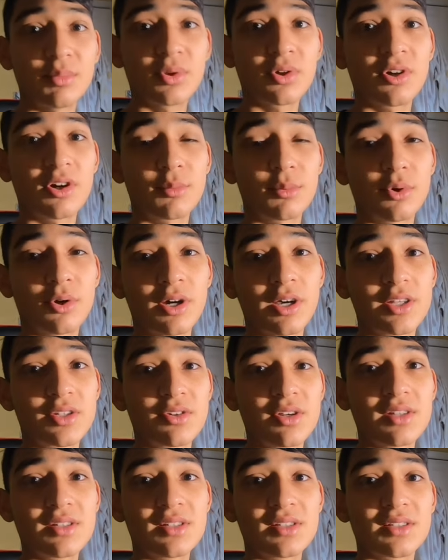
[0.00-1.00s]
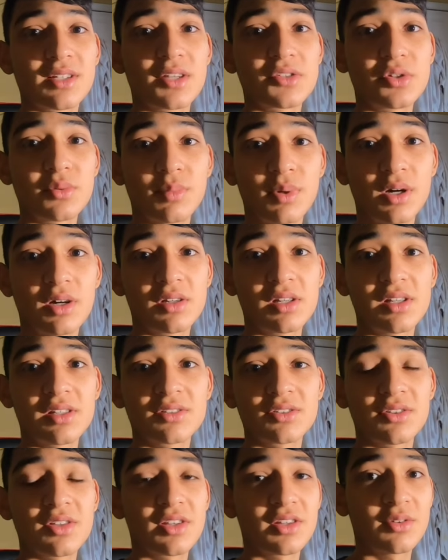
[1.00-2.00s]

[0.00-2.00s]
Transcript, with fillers: carbohydrates inside your body so that